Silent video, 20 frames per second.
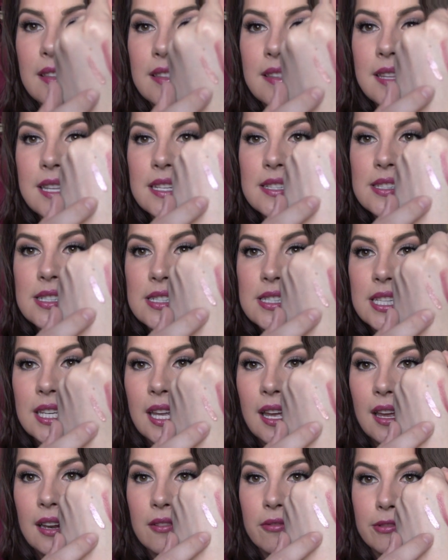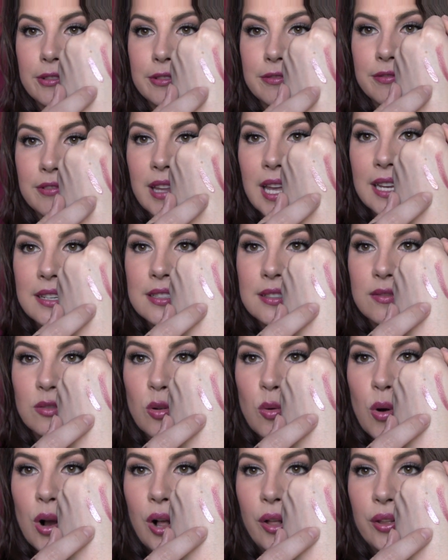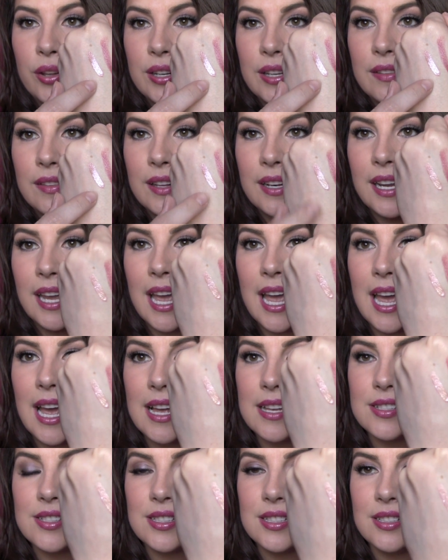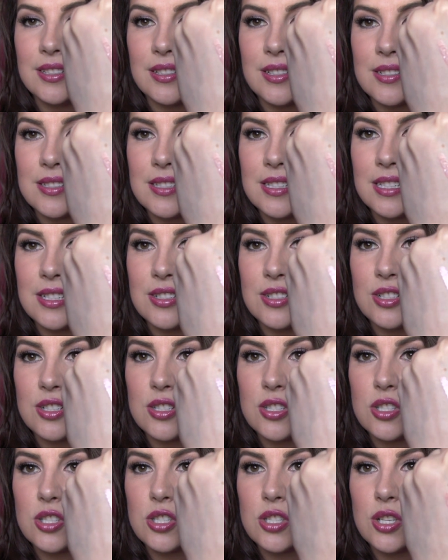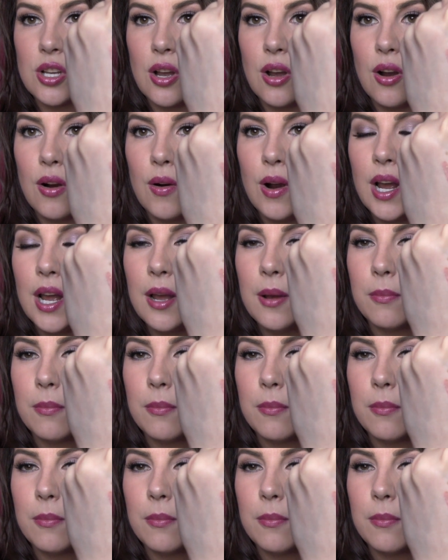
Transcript: This is the kind of reflective quality that it has. You can see it's just so